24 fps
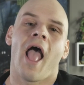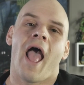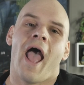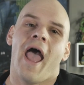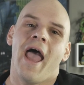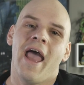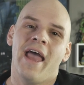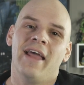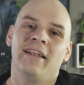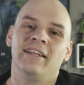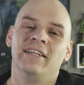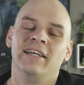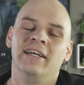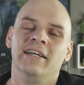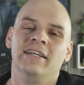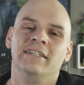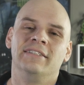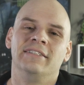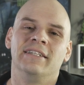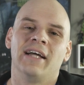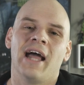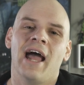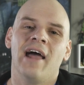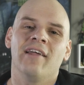And
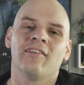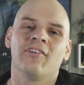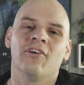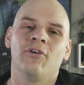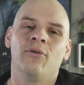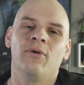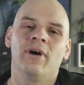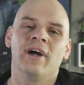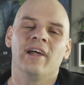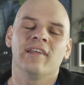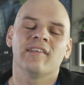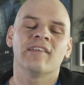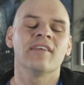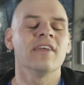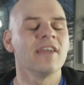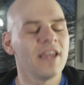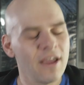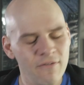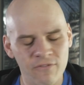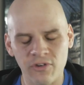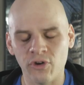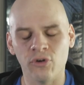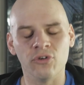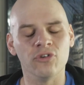as always,
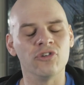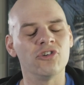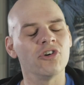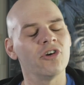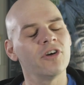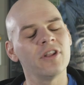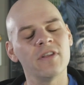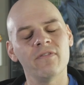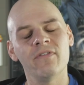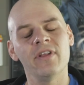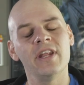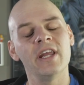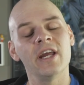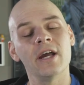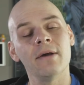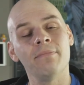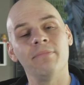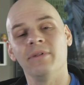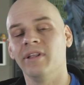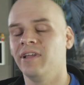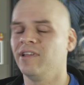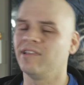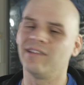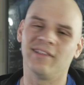if you enjoyed the video,
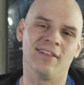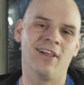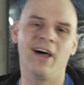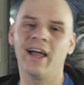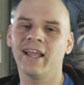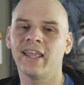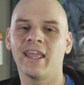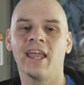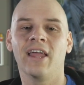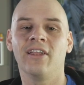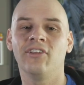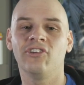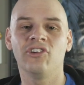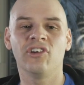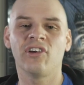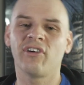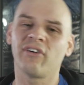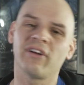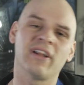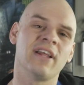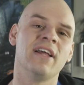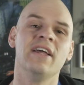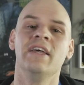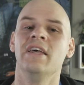please like and share
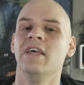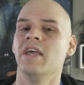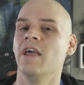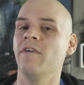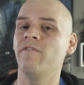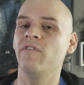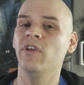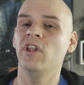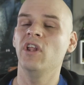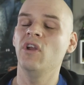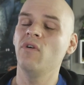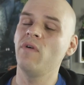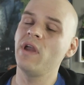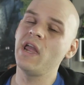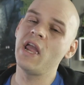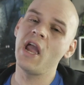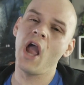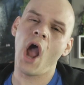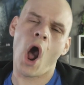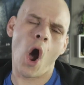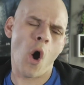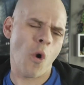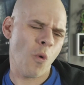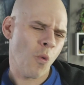it. If you're new
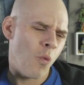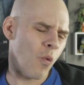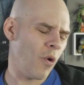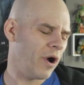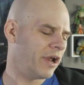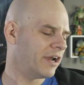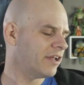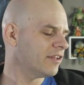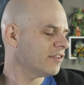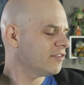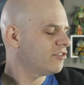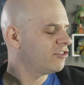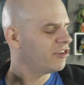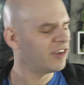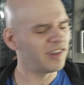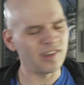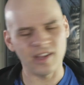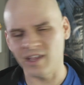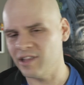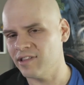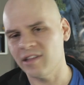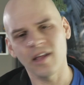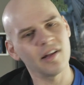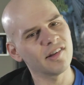here, why not just
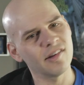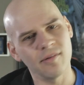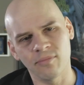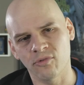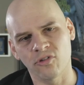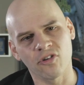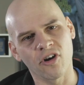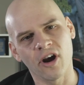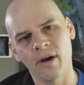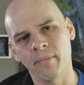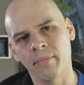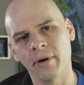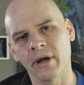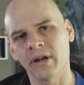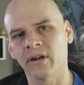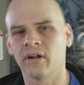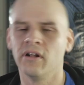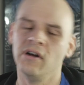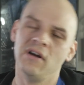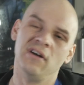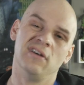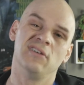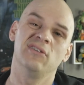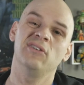hit that subscribe button
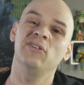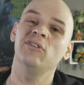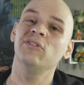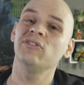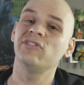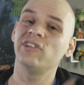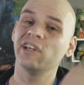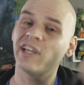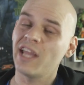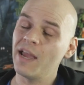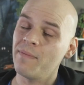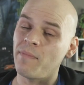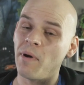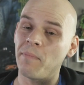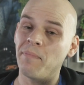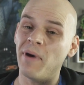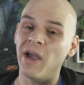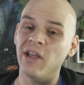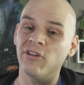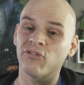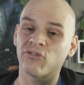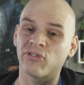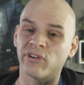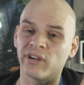or check out my
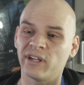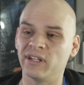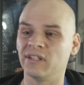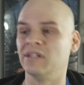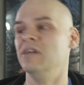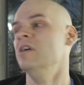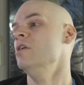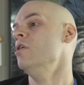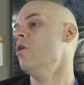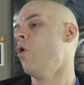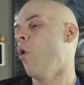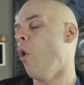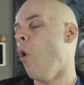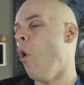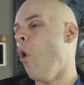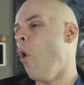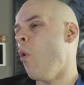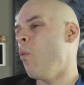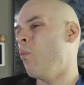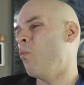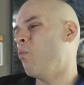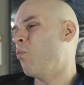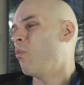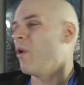Patreon
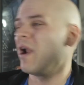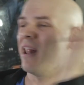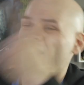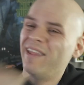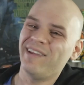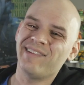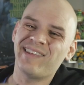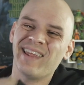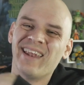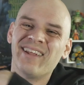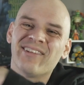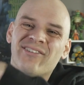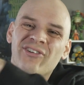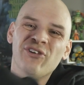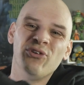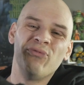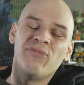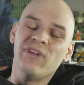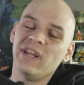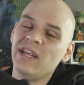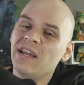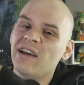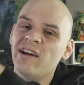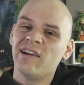or one of these other two
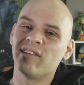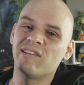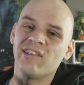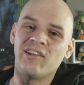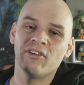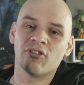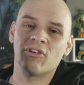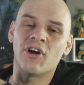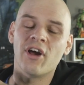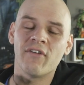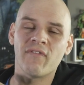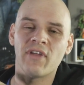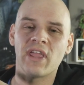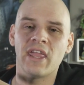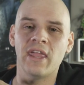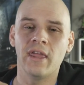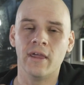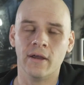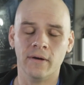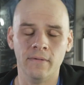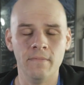videos that are over here.